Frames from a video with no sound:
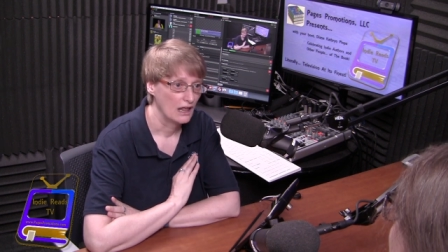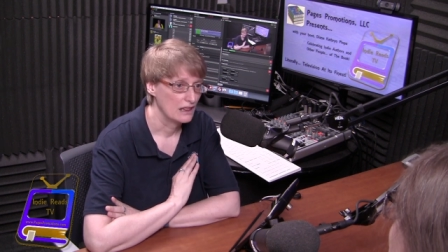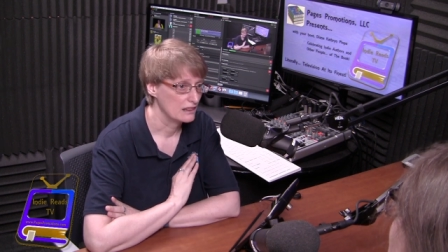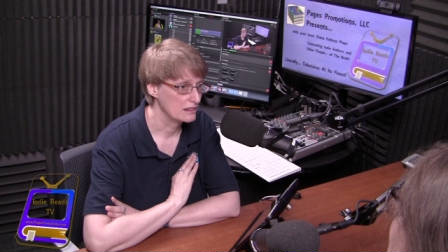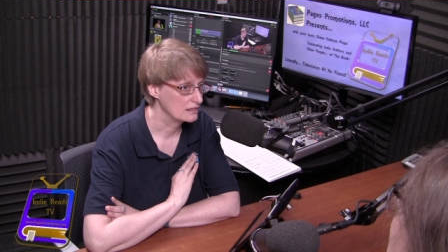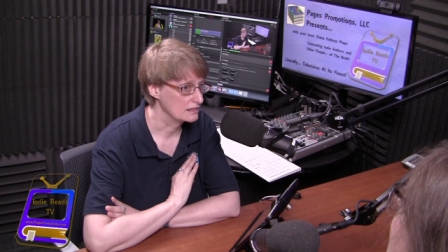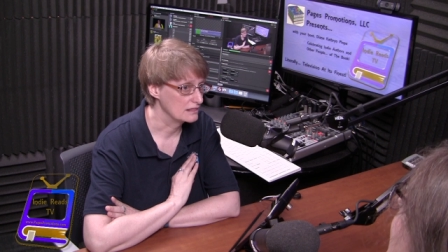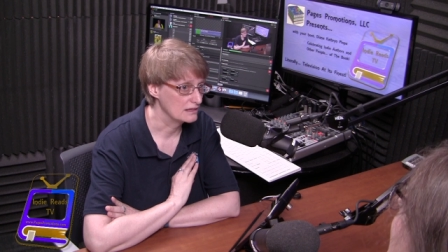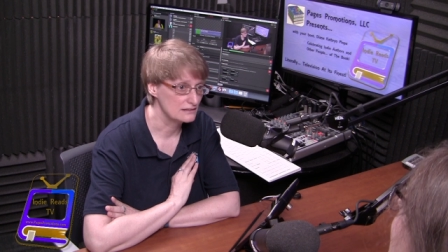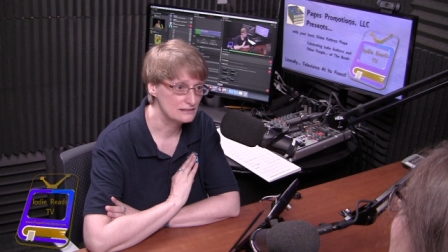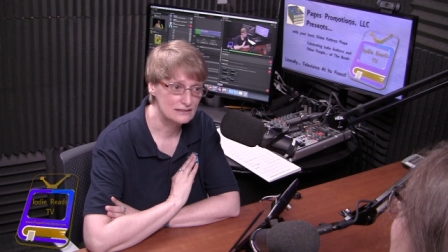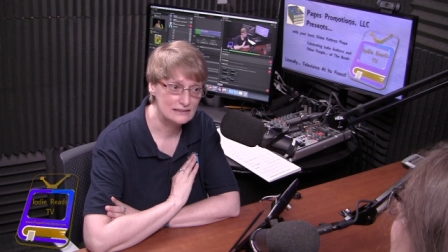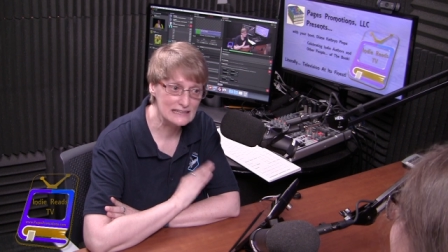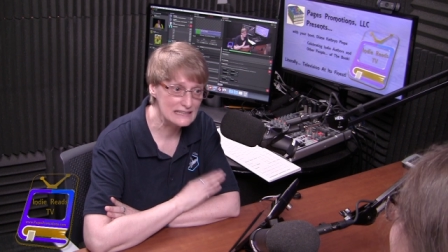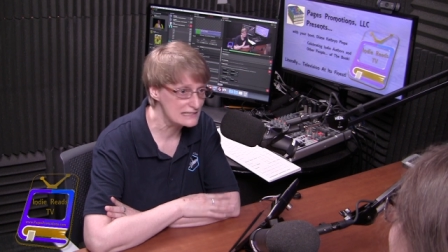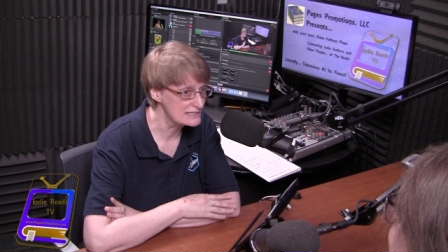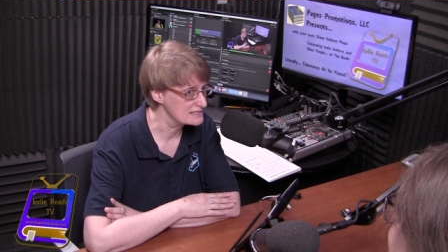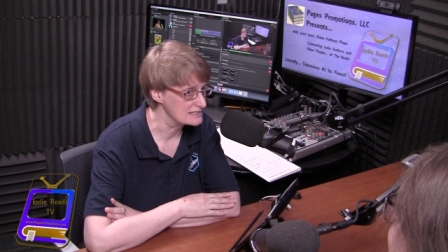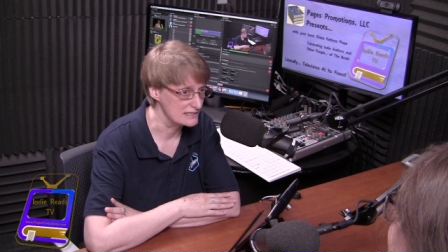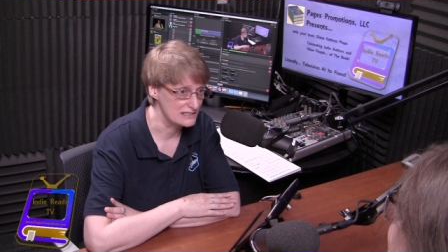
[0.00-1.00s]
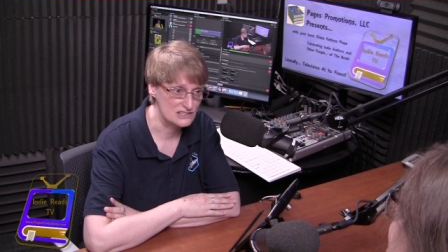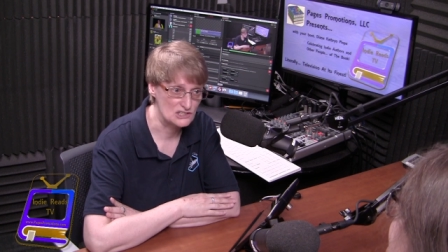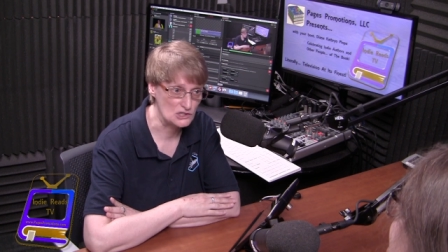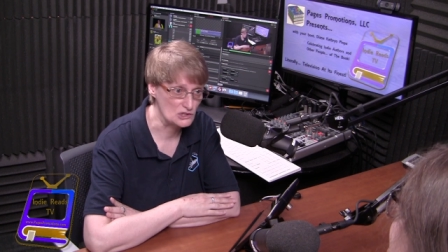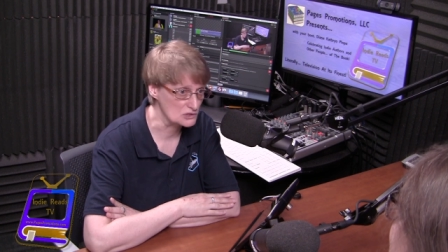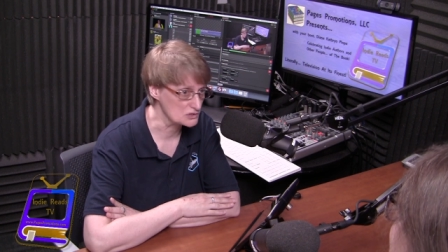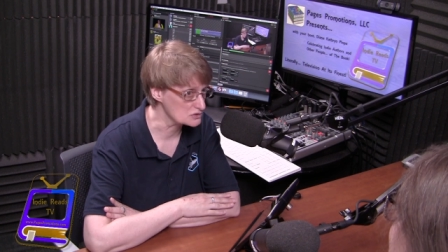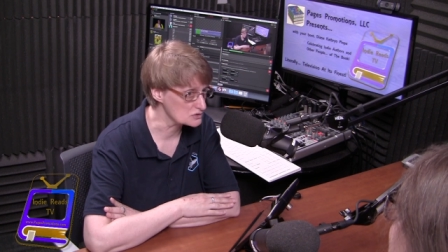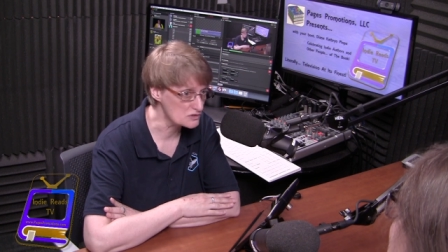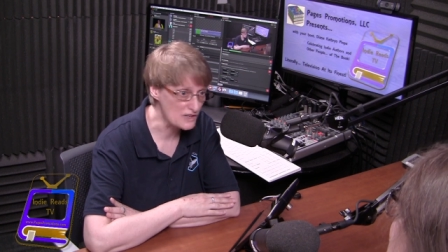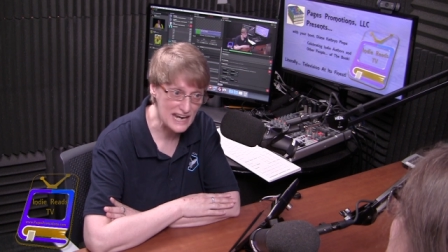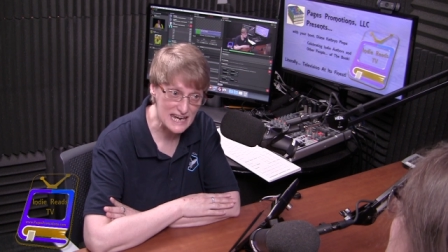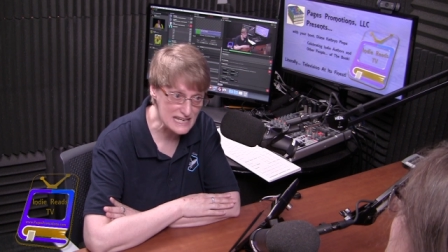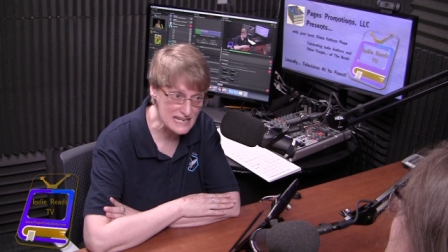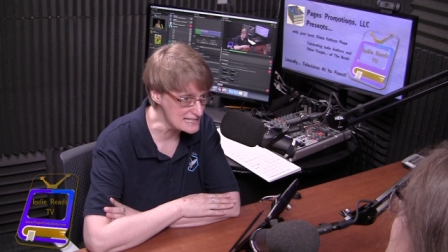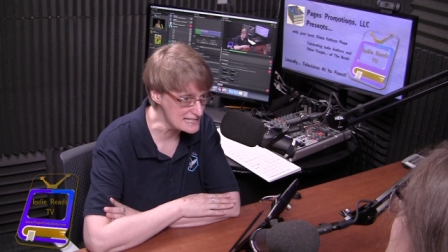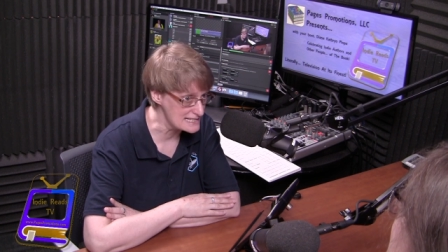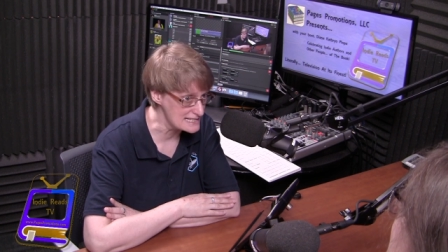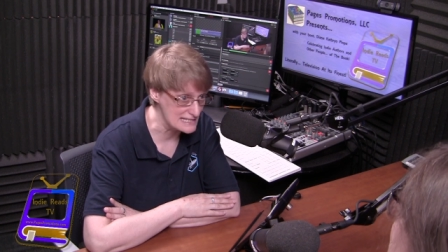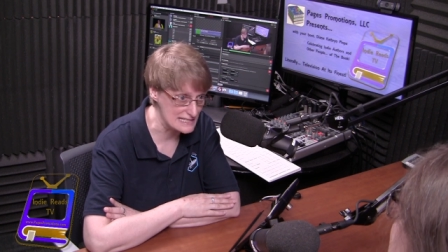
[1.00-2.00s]
the list is
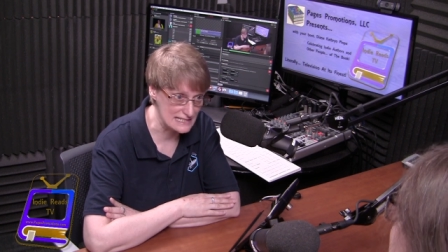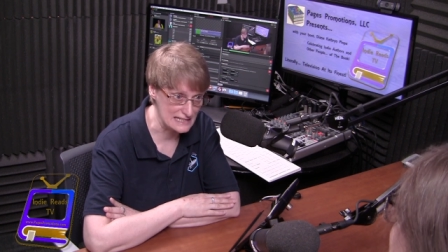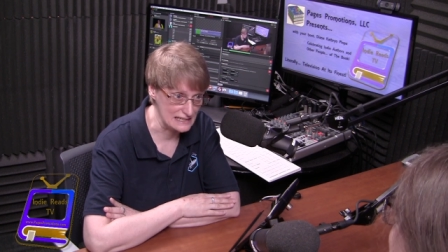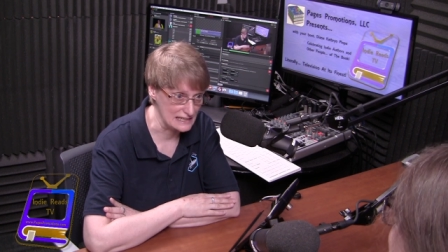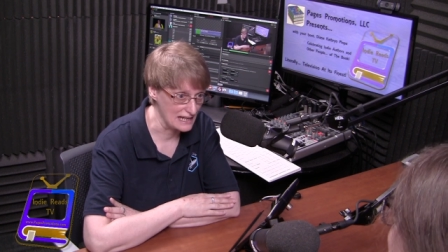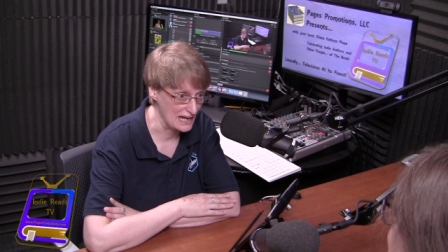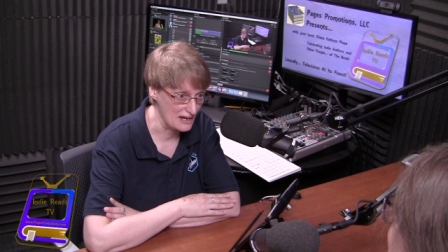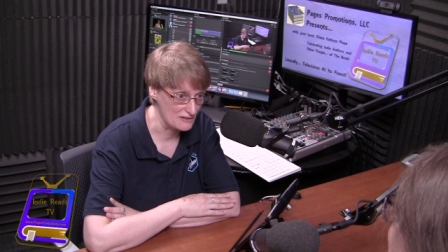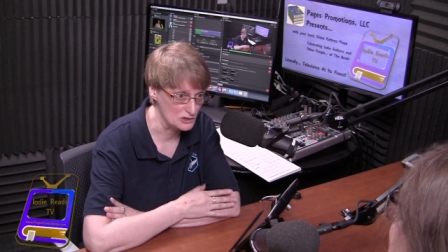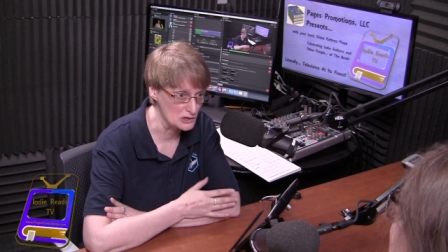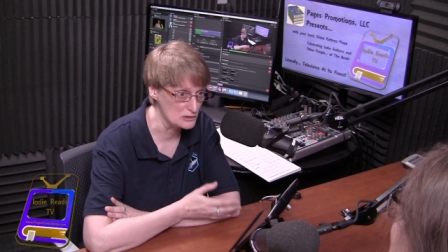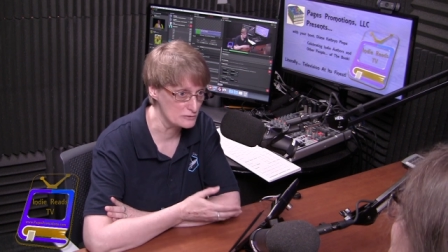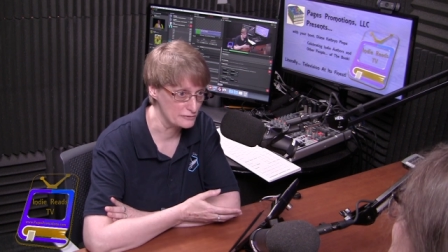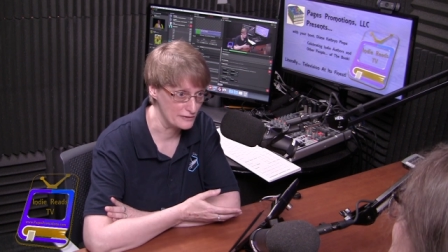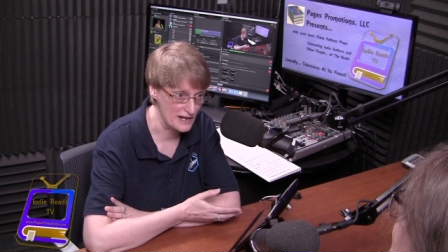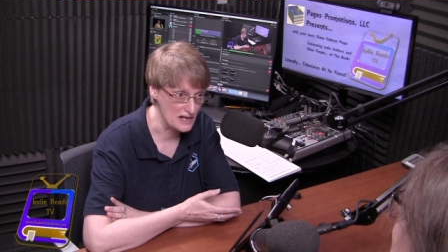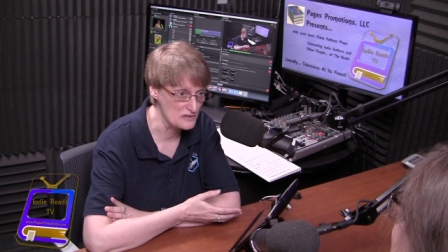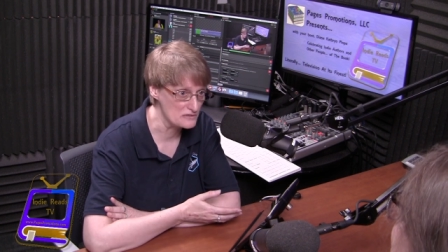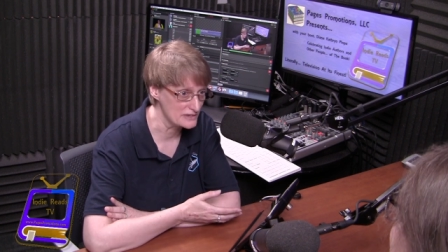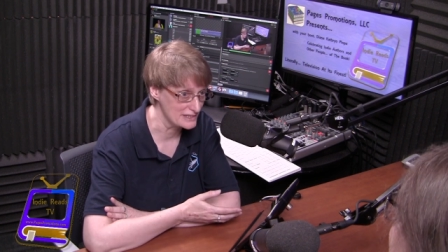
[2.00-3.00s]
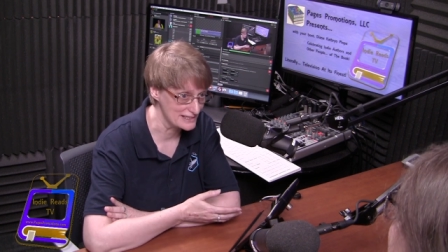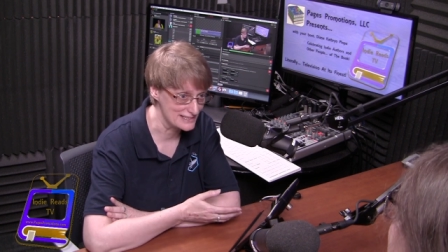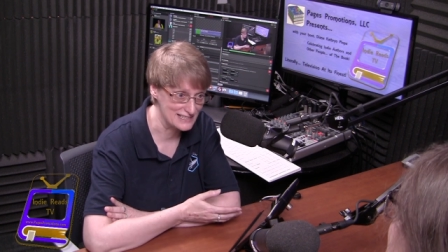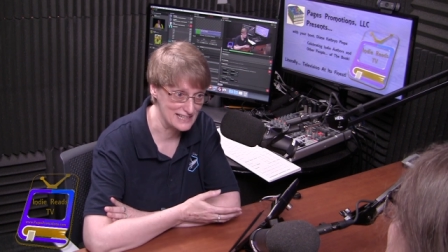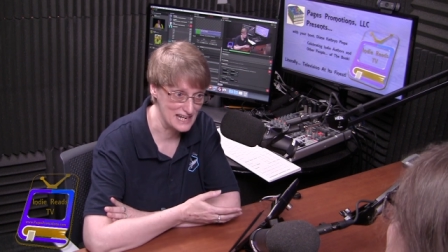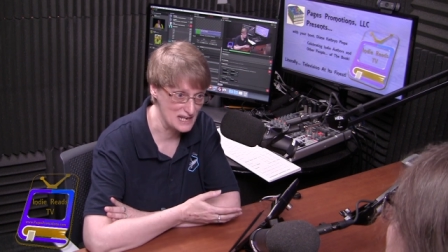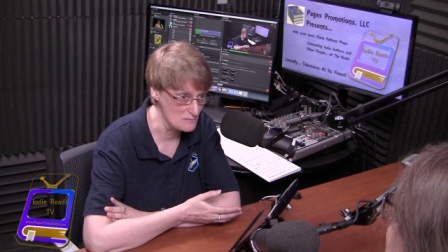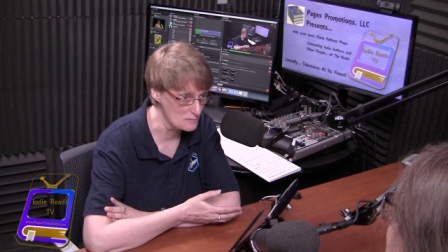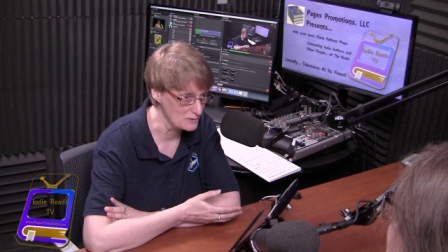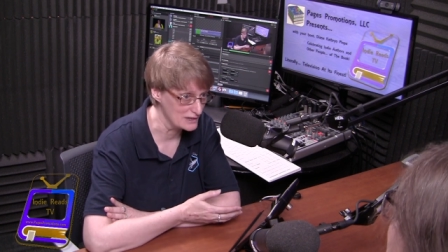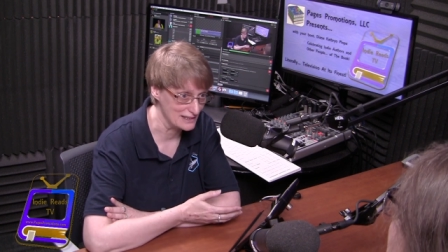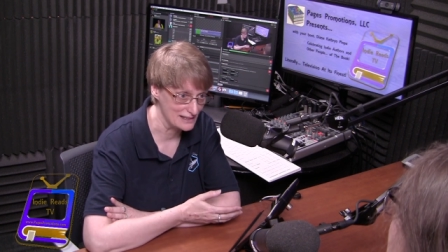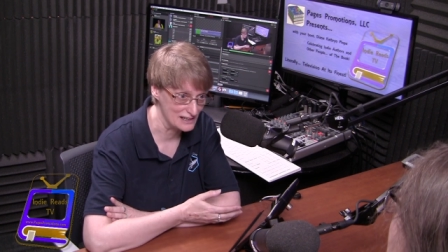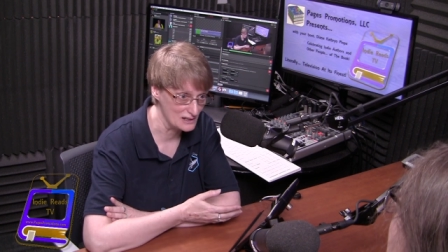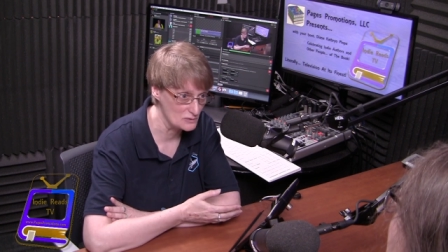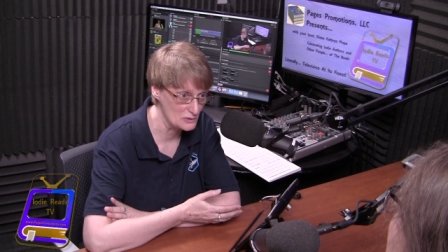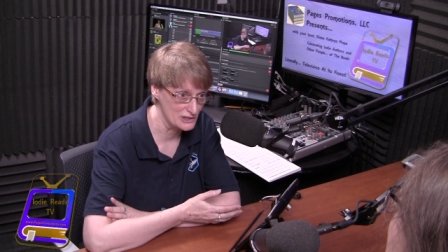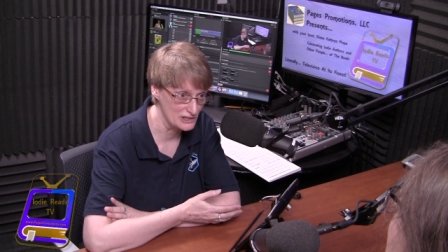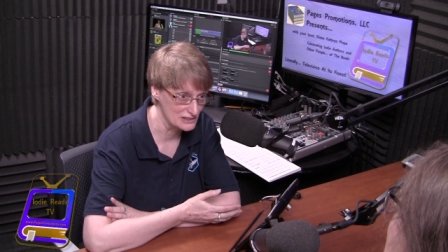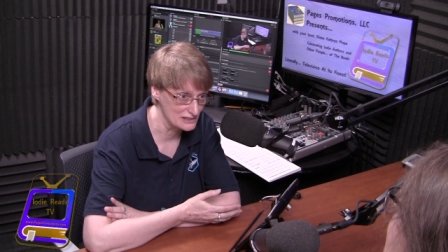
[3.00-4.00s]
crazy. Have it you found really the is. same
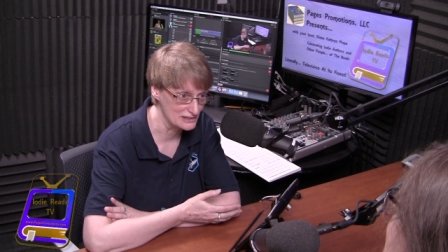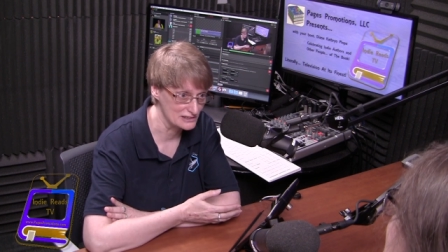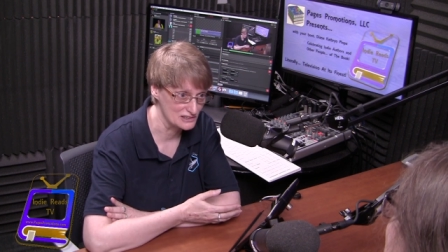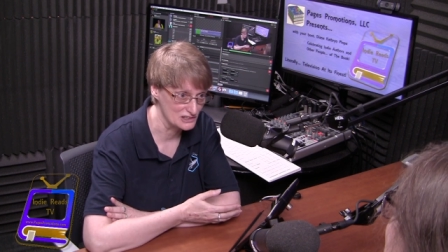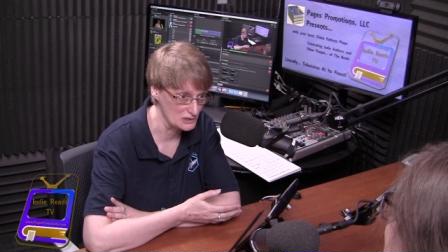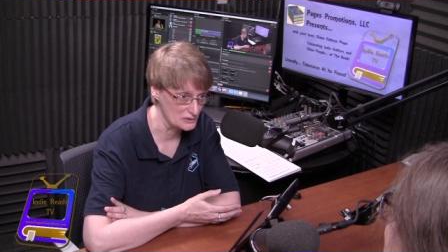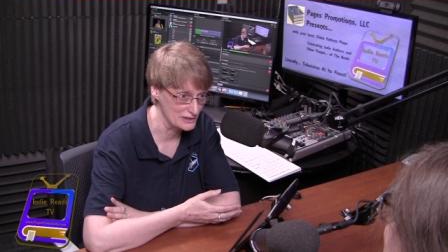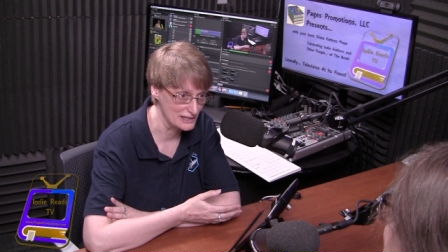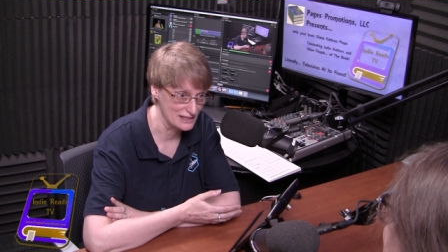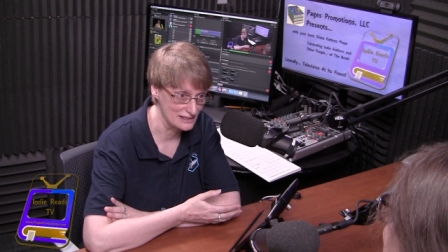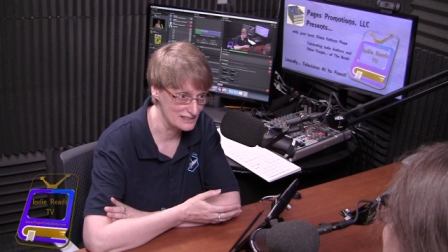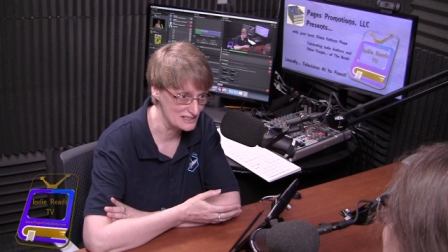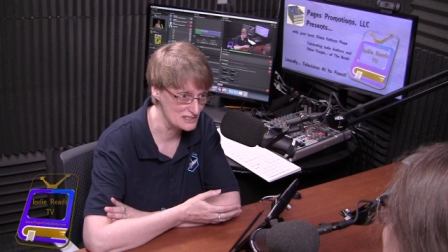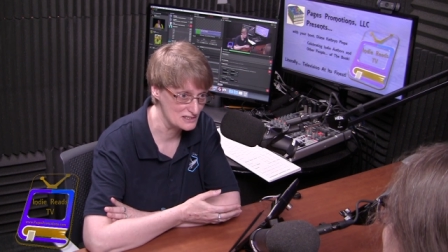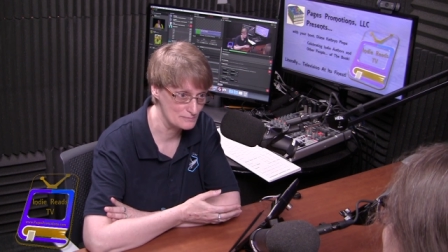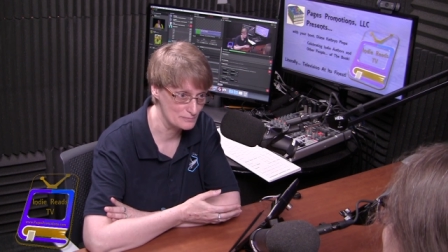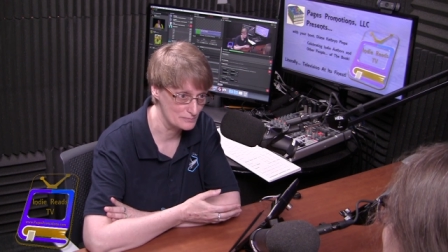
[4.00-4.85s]
thing when you're doing this?